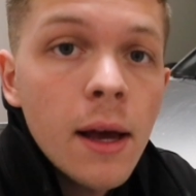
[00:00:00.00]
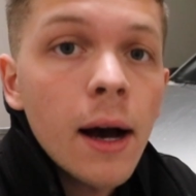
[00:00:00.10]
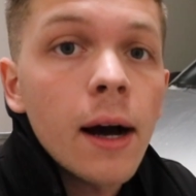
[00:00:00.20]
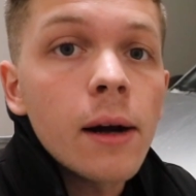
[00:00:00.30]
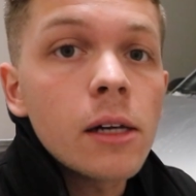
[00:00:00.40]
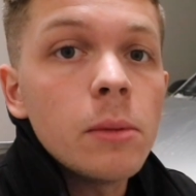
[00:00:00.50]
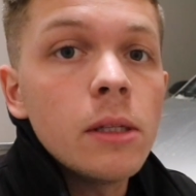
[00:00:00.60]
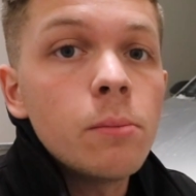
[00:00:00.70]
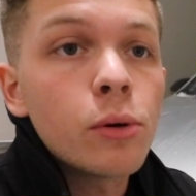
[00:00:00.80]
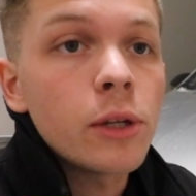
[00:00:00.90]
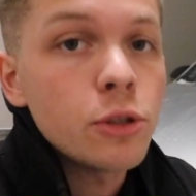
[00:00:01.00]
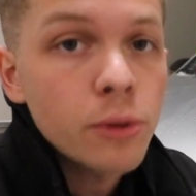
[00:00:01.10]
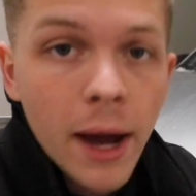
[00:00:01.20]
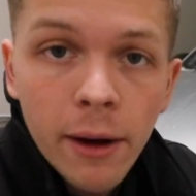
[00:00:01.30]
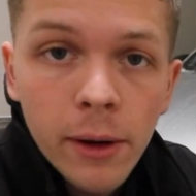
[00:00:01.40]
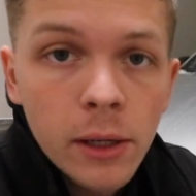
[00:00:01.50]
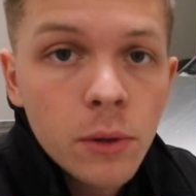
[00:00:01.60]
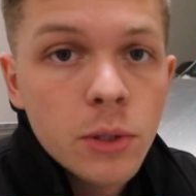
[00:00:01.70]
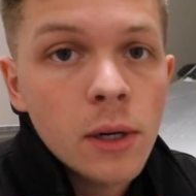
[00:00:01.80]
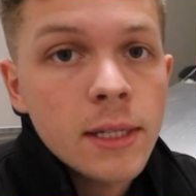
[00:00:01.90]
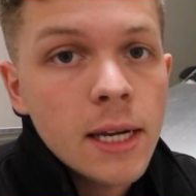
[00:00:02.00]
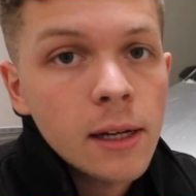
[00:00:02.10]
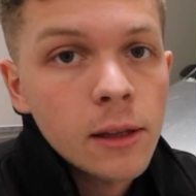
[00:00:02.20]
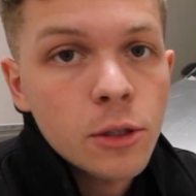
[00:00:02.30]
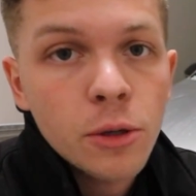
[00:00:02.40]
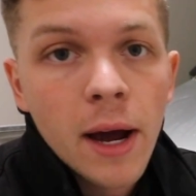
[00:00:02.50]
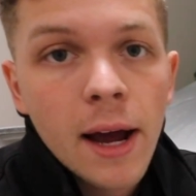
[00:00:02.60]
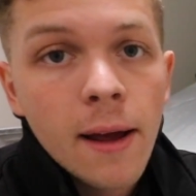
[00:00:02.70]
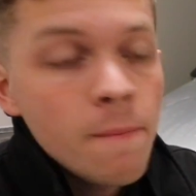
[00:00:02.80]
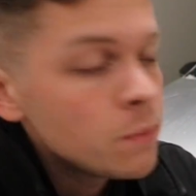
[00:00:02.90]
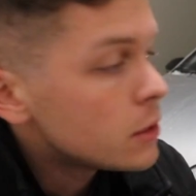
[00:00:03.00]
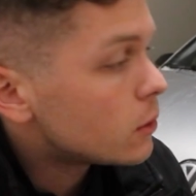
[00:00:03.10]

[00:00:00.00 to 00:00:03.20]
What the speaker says: I'm going to be putting drag radials on it, taking it to the track,